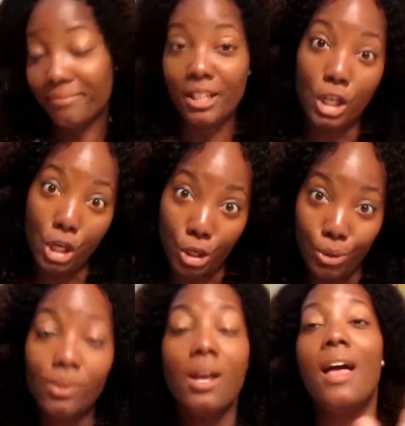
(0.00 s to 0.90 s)
you
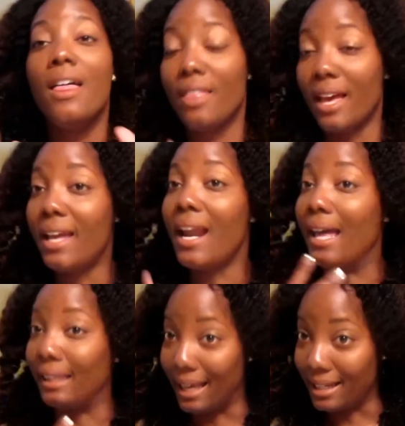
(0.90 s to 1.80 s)
know that
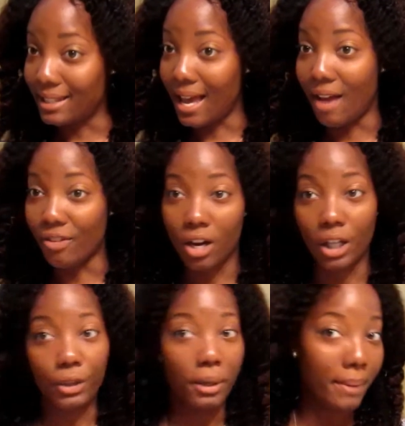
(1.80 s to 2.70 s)
I like to have
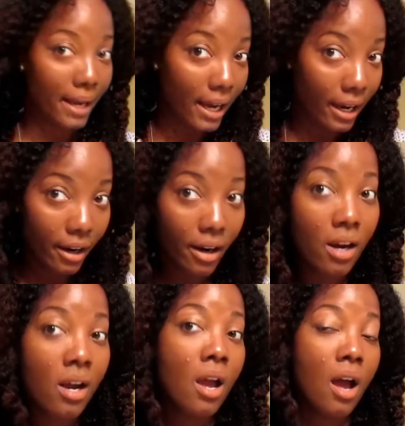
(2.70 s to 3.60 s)
color in my hair,